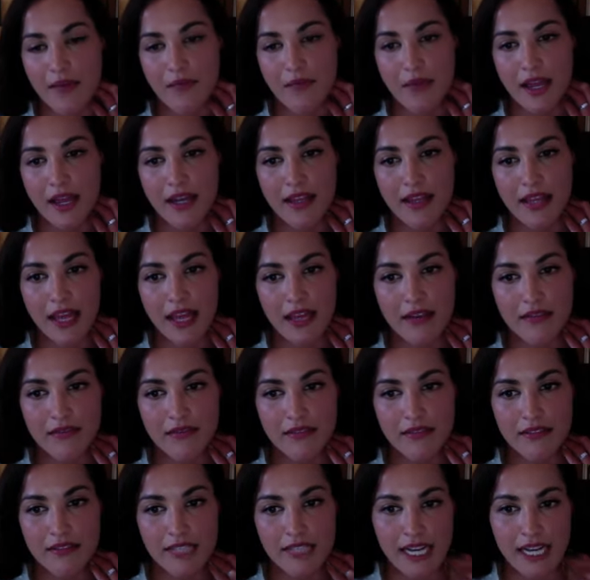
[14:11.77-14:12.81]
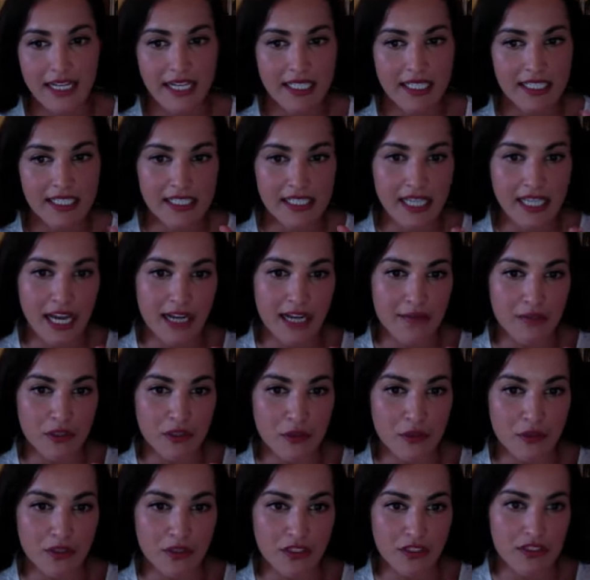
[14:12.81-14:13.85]
and that dedicated time
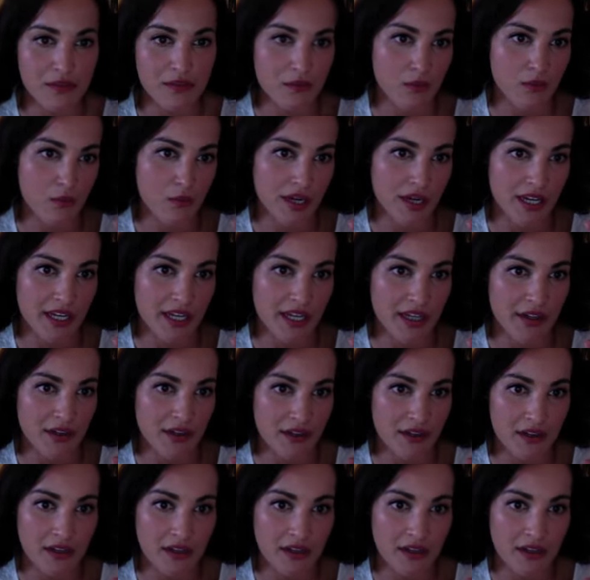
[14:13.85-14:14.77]
towards working on